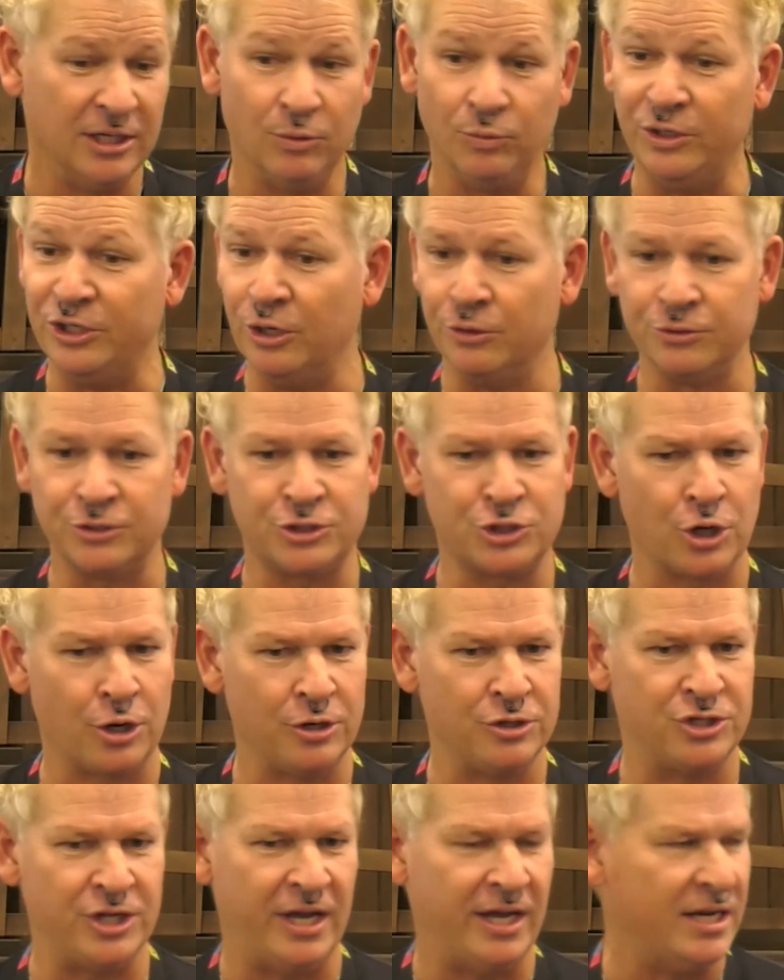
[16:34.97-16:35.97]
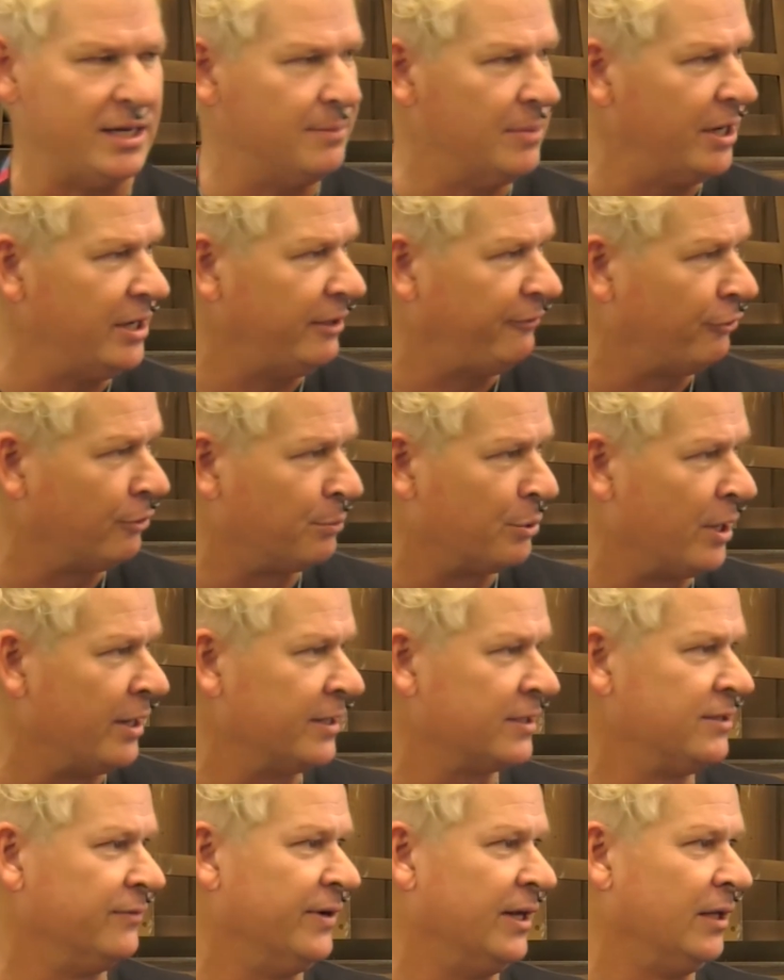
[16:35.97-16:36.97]
We don't charge any money for
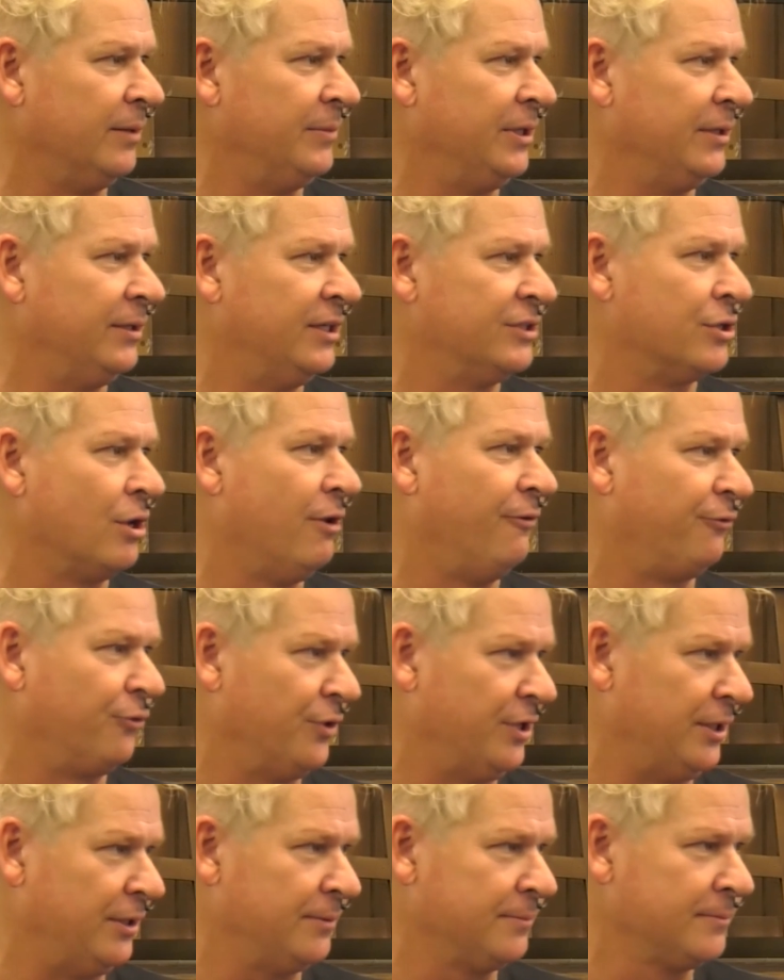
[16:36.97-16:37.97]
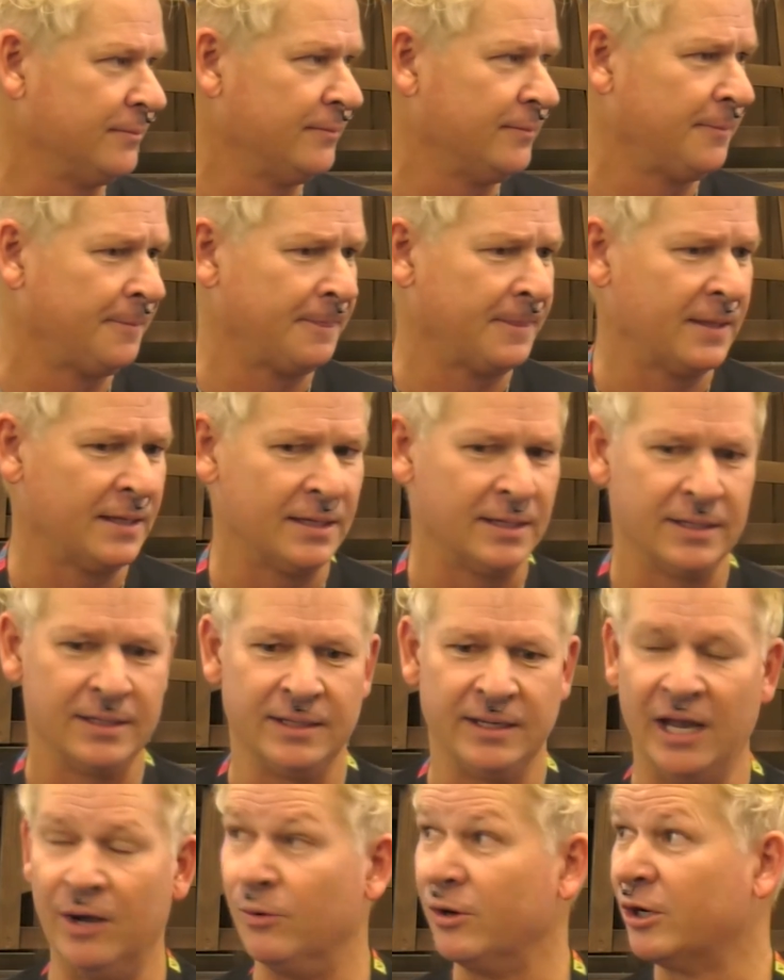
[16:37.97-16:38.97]
product development. It's all free. That's
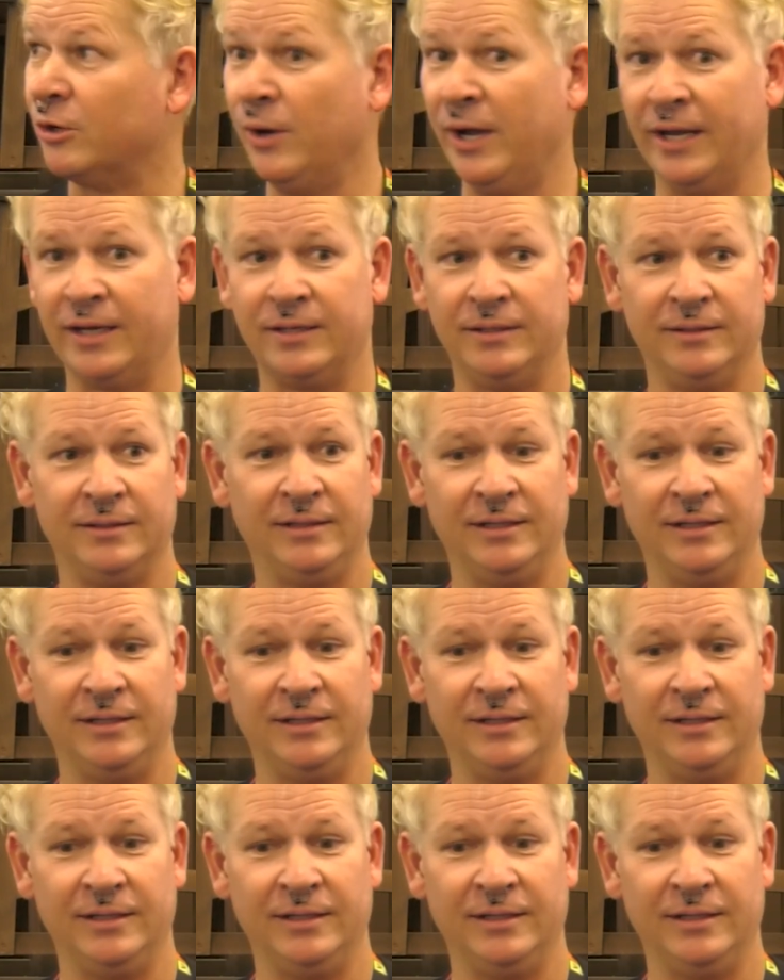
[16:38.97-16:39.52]
amazing. And we're quick.